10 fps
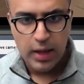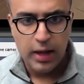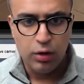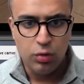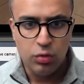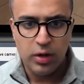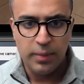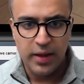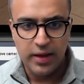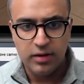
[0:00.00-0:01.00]
and do
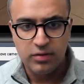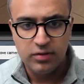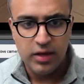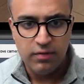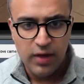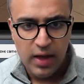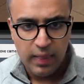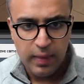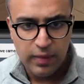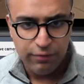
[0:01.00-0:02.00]
command save.
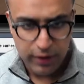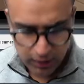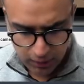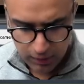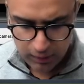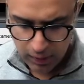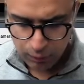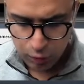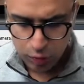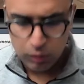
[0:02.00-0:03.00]
And then the final thing that I'm
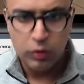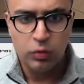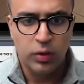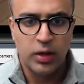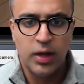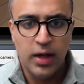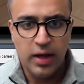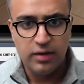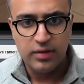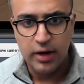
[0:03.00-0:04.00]
going to be doing
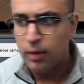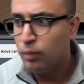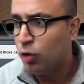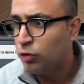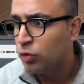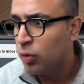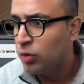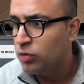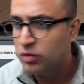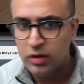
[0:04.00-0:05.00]
is that I'm also going
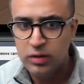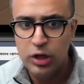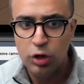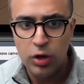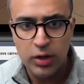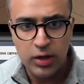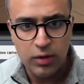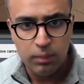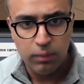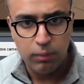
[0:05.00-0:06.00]
to set the
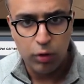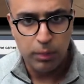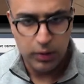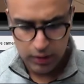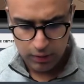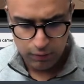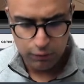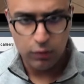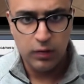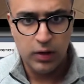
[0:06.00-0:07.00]
content property
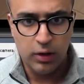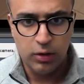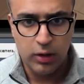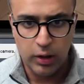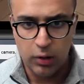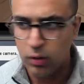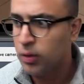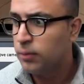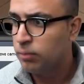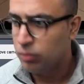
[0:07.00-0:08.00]
for the alert dialog
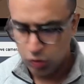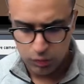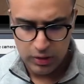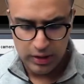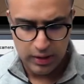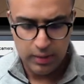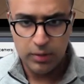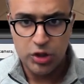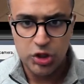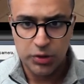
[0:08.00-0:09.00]
to be an
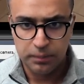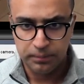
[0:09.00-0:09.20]
image.